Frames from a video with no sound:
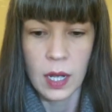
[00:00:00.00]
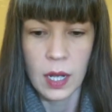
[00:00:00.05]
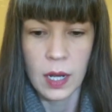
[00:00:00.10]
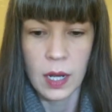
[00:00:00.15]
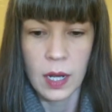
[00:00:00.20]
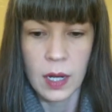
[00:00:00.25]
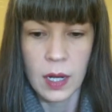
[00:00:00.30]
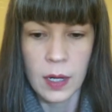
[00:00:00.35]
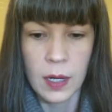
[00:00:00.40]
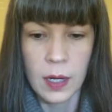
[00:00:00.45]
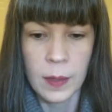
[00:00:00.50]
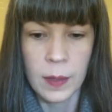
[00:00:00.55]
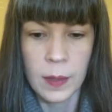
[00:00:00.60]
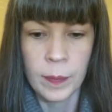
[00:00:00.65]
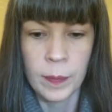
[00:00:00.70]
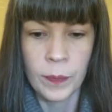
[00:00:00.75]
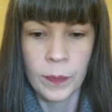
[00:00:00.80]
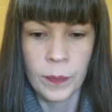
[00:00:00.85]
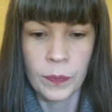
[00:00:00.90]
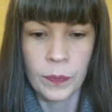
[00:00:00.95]

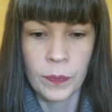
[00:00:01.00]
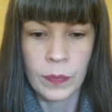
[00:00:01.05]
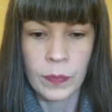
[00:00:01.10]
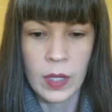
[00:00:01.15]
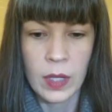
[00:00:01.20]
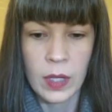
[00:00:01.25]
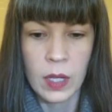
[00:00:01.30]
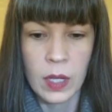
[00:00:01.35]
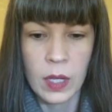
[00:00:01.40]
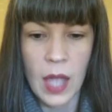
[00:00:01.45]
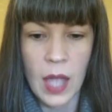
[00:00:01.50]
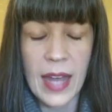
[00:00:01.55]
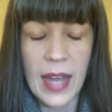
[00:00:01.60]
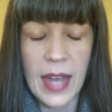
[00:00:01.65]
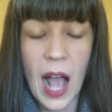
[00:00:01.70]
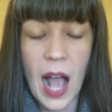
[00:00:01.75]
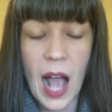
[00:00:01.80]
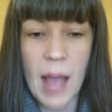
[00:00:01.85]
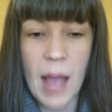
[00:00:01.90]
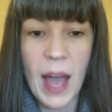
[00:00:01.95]
Um,
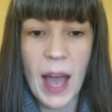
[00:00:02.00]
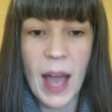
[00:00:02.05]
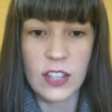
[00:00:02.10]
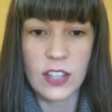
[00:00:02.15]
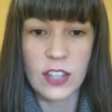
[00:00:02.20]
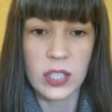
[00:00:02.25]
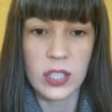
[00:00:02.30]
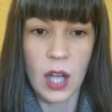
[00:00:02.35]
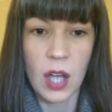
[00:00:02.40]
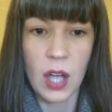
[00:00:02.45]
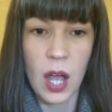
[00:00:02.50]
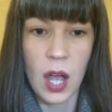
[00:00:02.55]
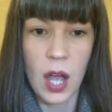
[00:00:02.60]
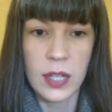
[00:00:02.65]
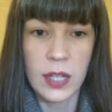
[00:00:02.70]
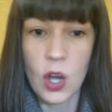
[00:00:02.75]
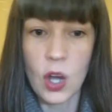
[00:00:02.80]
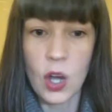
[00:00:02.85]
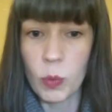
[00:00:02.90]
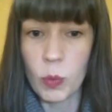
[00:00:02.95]
And I'm actually
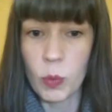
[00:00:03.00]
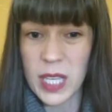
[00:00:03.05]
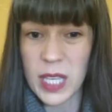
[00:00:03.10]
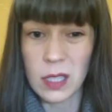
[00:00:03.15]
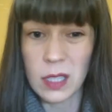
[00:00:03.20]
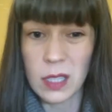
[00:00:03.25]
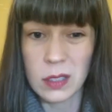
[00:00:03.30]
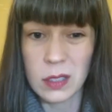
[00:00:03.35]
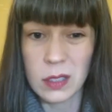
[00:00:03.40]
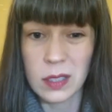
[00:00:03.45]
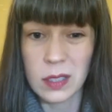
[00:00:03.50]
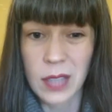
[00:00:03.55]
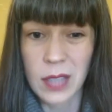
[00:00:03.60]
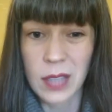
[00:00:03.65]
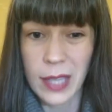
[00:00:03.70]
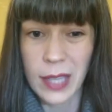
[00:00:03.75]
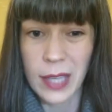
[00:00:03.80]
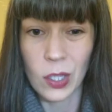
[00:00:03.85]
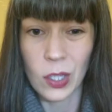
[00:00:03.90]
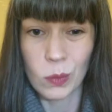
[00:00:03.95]
on no beans
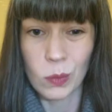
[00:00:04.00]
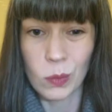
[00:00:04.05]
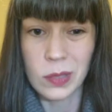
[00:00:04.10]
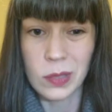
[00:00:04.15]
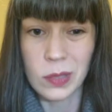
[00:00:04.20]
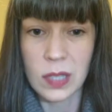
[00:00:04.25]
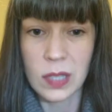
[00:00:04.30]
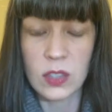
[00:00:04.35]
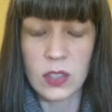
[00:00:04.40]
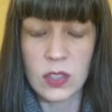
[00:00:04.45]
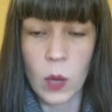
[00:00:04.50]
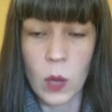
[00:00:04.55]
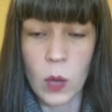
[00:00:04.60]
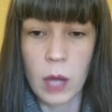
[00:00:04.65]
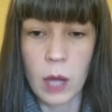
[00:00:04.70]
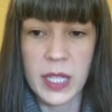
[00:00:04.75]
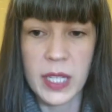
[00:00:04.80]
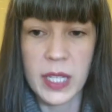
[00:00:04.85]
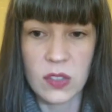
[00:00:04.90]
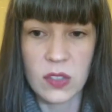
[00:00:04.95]
legumes as
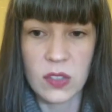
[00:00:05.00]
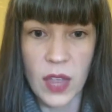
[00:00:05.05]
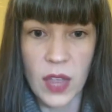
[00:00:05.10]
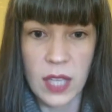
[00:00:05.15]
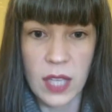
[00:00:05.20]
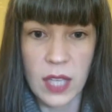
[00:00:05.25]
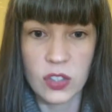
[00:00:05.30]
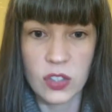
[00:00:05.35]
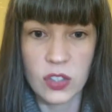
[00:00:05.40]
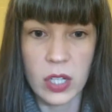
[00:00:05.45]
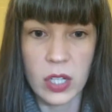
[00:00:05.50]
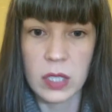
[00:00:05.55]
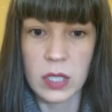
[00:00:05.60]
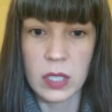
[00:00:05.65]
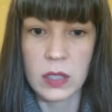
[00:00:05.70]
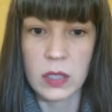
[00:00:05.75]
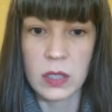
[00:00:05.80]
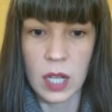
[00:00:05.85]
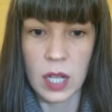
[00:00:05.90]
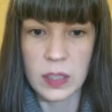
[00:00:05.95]
well, because they
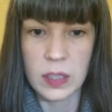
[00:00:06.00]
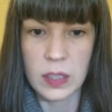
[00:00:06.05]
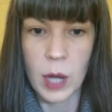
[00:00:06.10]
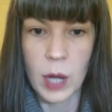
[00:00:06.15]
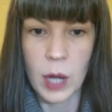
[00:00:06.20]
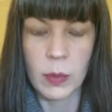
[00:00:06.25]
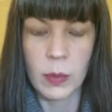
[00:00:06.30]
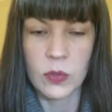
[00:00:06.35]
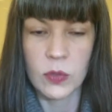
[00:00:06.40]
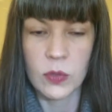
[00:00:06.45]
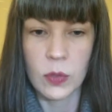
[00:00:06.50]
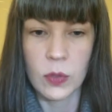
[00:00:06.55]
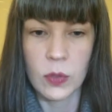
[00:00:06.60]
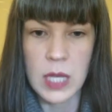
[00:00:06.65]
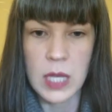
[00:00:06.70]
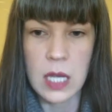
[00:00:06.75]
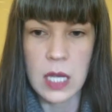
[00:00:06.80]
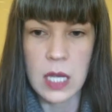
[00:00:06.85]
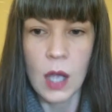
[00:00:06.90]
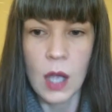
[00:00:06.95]
started causing problems for
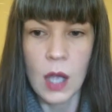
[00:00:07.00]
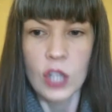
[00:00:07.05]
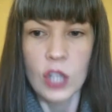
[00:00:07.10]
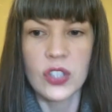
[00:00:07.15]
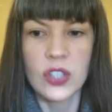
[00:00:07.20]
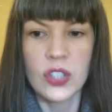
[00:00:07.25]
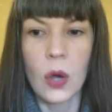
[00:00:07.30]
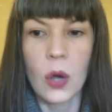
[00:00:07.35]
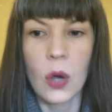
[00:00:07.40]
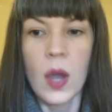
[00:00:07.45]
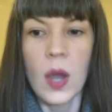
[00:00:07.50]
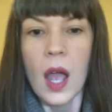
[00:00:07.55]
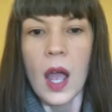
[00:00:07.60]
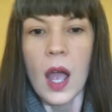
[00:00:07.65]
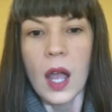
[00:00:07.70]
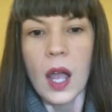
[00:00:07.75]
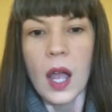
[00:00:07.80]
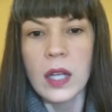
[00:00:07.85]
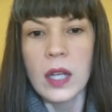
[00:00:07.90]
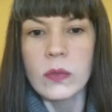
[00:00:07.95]
me. So,
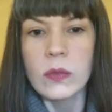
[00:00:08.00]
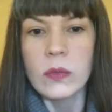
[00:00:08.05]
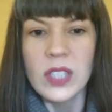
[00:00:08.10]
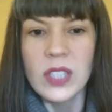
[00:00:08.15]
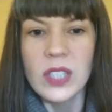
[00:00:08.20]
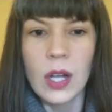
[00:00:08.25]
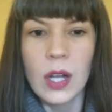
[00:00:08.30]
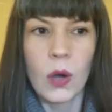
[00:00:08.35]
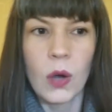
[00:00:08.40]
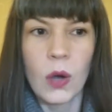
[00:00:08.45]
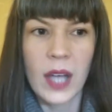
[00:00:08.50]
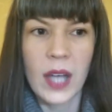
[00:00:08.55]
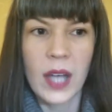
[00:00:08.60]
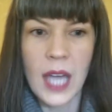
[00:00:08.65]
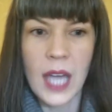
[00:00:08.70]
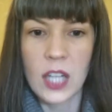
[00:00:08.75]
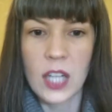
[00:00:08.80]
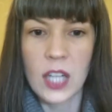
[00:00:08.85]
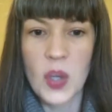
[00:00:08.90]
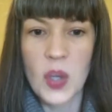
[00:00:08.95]
you know,
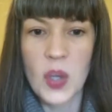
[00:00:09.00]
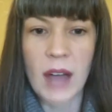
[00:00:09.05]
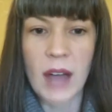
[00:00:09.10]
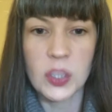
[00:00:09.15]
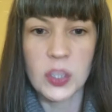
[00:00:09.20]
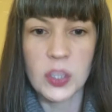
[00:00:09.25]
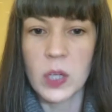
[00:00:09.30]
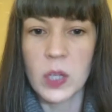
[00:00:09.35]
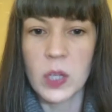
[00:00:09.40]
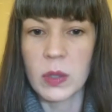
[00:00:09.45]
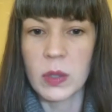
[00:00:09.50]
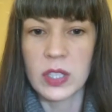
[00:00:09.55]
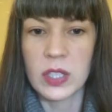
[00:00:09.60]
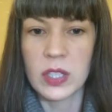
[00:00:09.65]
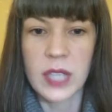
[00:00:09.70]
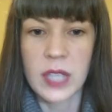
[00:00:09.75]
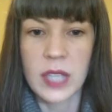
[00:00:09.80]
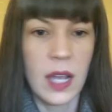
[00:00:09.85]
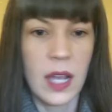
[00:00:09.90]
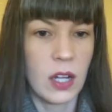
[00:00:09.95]
again, you have to work with
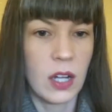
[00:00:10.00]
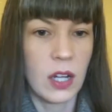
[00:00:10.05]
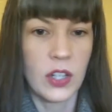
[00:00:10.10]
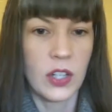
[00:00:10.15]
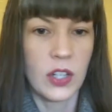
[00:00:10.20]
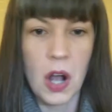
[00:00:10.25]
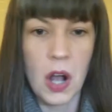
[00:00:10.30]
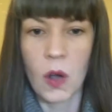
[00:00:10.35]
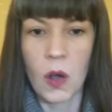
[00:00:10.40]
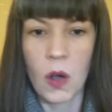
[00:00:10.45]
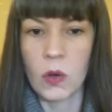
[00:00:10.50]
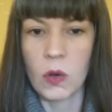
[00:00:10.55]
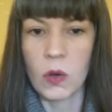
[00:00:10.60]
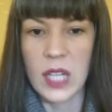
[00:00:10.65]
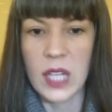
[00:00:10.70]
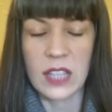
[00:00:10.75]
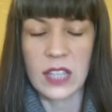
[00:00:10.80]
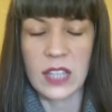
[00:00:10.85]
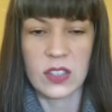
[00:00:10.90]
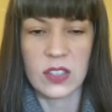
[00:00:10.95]
your diet on your
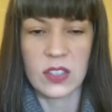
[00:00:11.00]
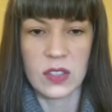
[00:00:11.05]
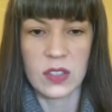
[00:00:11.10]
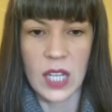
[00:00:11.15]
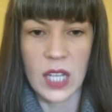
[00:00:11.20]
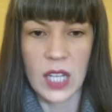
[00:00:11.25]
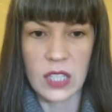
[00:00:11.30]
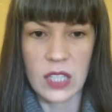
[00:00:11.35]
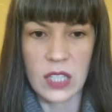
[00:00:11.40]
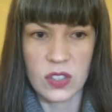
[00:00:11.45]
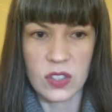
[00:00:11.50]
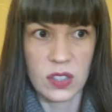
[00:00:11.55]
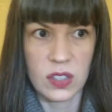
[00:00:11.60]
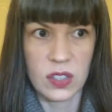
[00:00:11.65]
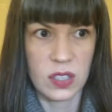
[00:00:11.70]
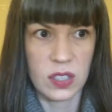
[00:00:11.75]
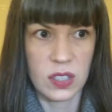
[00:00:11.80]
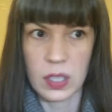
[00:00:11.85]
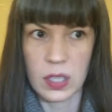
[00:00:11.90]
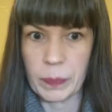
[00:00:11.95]
own. It's,
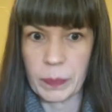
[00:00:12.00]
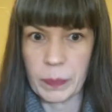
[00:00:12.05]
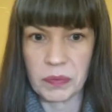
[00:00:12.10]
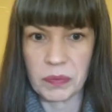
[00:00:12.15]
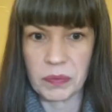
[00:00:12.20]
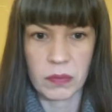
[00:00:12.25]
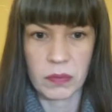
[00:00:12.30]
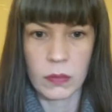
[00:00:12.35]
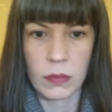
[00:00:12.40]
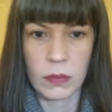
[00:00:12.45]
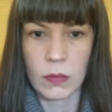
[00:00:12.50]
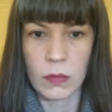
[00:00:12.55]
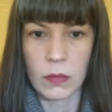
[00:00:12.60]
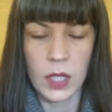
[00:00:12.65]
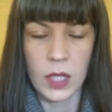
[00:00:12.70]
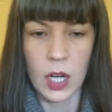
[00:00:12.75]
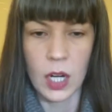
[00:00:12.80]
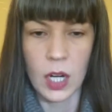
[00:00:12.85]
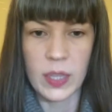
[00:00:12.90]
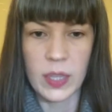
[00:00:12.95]
it's,
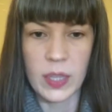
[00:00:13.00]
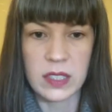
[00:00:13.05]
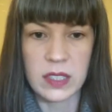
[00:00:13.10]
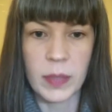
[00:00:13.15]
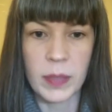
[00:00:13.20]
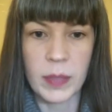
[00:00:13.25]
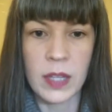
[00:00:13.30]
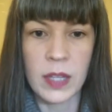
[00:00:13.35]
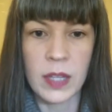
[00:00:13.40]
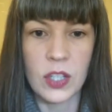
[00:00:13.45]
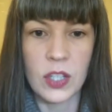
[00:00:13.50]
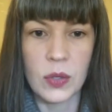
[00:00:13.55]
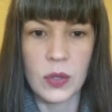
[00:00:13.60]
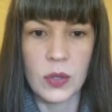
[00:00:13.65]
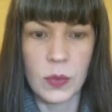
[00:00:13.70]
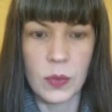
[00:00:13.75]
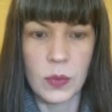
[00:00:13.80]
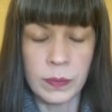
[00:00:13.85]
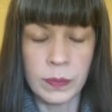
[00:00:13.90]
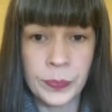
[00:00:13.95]
you know, it's something that
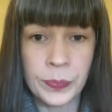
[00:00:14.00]
you,